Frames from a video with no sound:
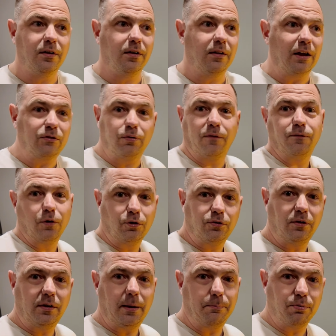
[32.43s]
electric
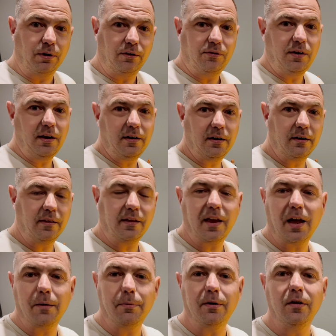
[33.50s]
version that brings heat into the
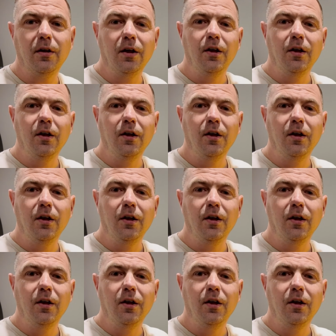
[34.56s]
cabin.